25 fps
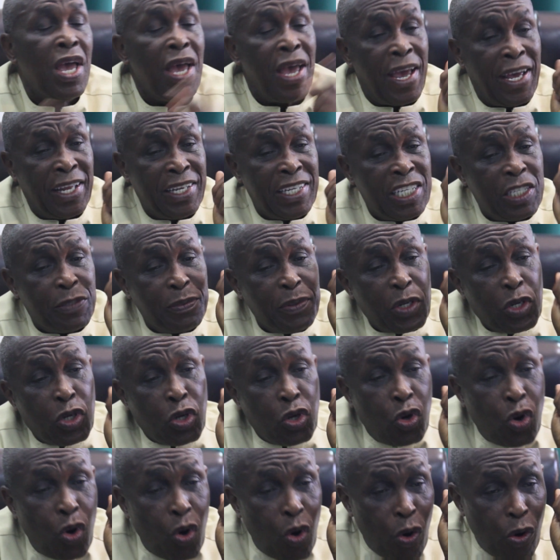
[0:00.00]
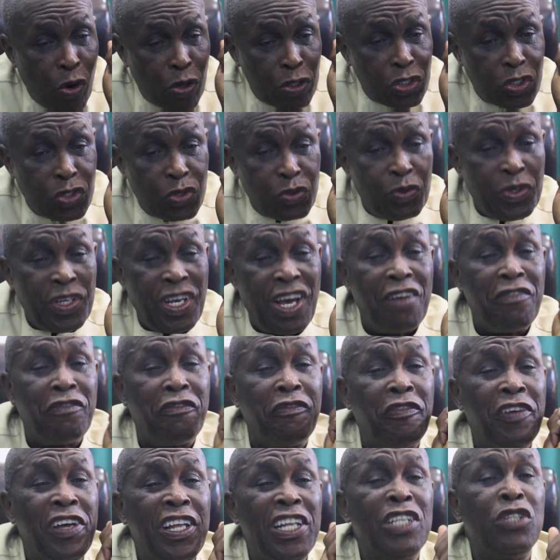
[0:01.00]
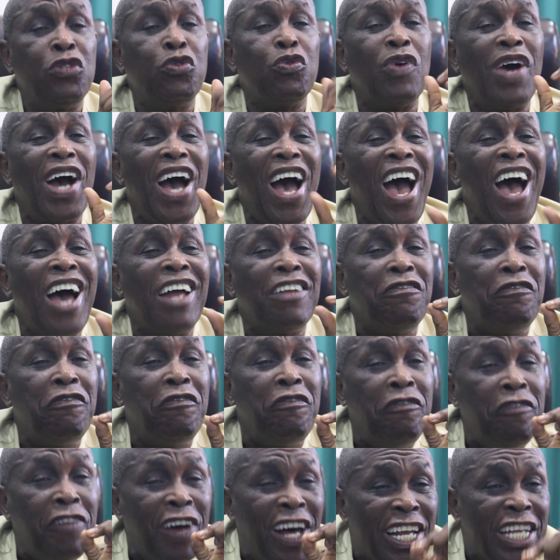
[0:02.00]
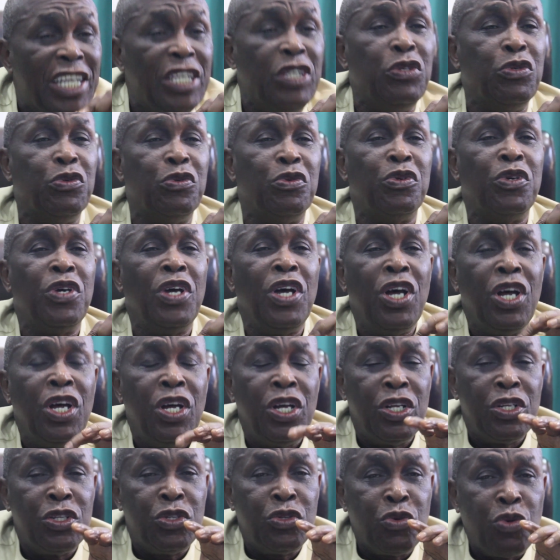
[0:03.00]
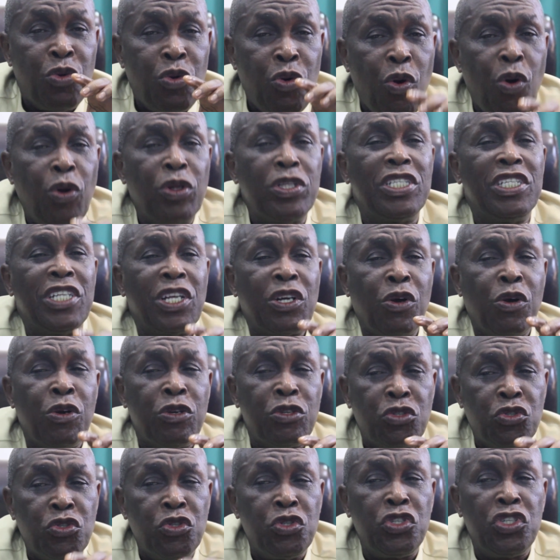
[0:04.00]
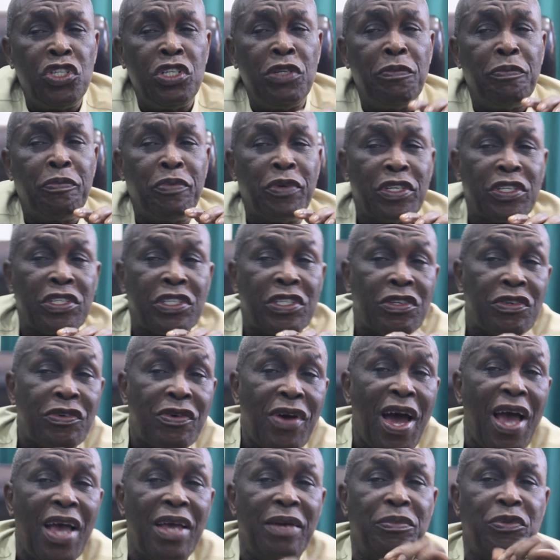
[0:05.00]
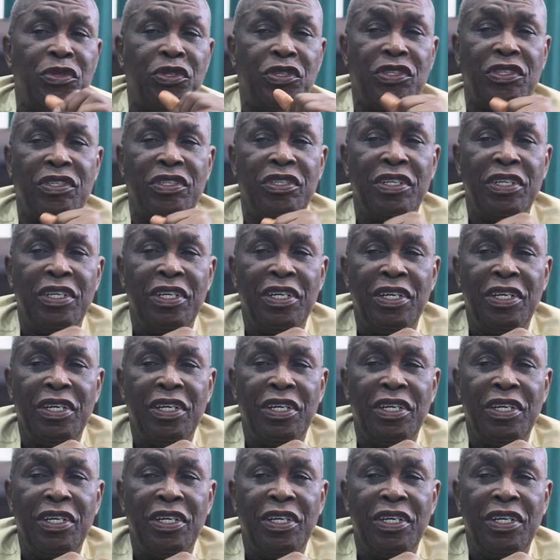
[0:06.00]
And it's because we have failed to add value to what the Constitution prescribes.